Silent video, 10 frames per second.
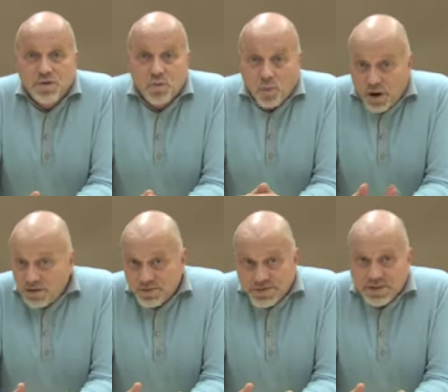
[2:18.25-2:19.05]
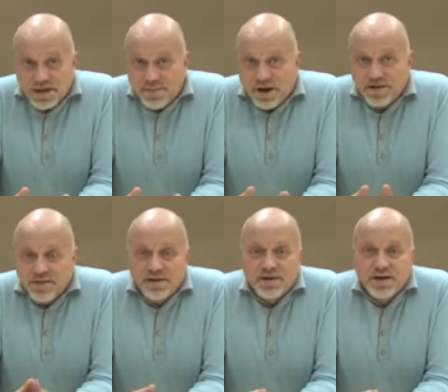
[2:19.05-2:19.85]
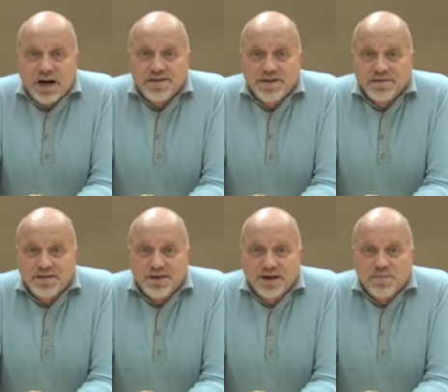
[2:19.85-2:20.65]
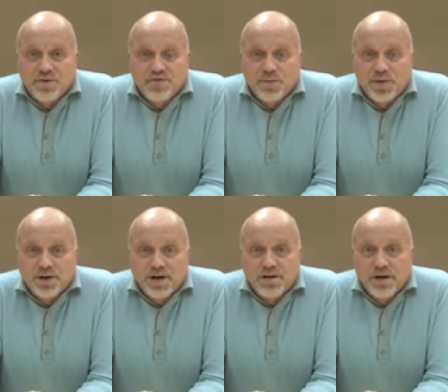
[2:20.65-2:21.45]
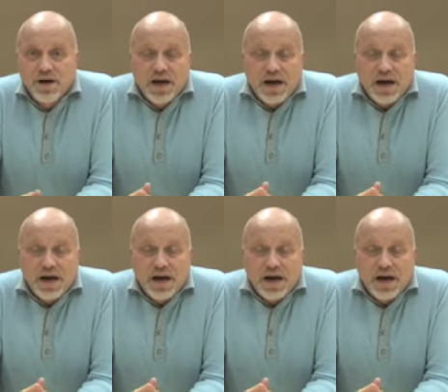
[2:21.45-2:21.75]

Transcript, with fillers: what it would say about the contents of that approvable letter,